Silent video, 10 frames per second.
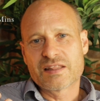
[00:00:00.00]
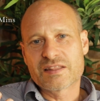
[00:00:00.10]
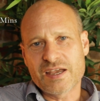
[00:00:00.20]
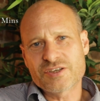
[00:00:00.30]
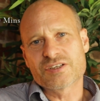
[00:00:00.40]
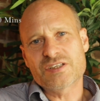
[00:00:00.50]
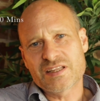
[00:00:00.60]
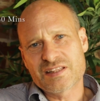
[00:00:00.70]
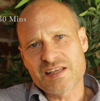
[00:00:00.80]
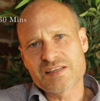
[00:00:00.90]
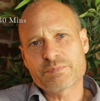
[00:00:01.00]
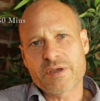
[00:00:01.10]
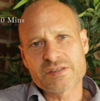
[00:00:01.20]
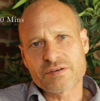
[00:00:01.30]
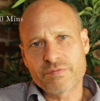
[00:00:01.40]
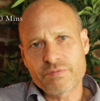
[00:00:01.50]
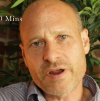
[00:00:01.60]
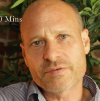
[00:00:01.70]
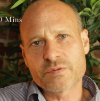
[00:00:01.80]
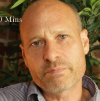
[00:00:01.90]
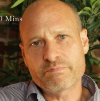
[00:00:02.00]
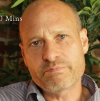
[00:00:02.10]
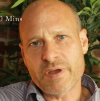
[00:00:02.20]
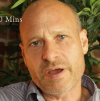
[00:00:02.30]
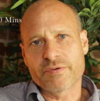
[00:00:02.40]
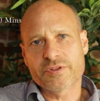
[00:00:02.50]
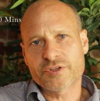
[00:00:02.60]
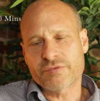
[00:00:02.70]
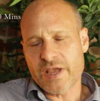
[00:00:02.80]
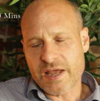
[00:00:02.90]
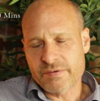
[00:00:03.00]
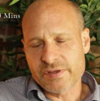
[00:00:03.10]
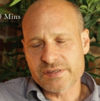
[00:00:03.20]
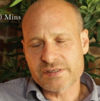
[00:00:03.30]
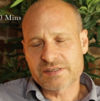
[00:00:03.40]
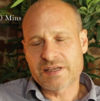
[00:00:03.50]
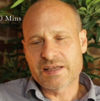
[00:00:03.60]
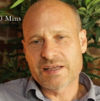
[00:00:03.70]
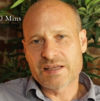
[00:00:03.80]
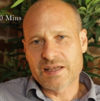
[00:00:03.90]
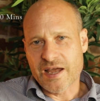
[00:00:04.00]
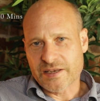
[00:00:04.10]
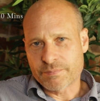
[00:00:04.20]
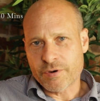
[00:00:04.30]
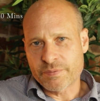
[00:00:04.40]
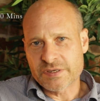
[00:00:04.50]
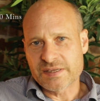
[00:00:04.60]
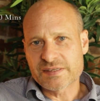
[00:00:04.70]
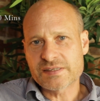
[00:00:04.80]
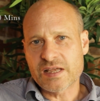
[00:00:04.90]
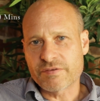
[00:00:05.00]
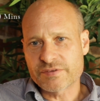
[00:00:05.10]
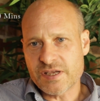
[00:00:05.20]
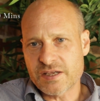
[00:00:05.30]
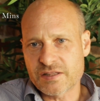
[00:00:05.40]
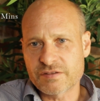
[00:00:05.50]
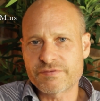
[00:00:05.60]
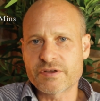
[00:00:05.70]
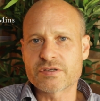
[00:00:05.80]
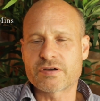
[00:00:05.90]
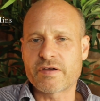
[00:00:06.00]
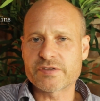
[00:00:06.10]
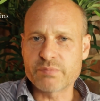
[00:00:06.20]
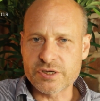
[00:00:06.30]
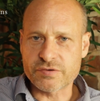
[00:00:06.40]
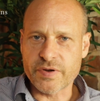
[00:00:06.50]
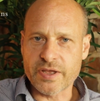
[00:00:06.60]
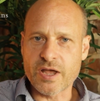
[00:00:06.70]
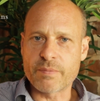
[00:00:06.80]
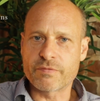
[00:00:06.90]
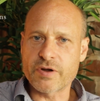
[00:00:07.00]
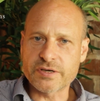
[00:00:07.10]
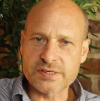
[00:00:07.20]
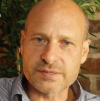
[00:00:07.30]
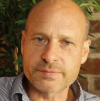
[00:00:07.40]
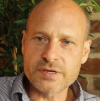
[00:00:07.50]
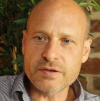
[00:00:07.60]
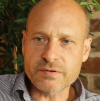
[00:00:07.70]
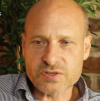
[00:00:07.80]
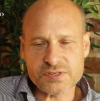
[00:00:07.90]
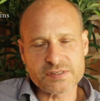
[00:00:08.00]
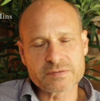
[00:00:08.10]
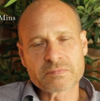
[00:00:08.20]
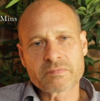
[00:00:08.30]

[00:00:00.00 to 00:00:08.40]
The agent then spends around about 3 hours at the property itself, taking the photographs, measuring up, writing some notes.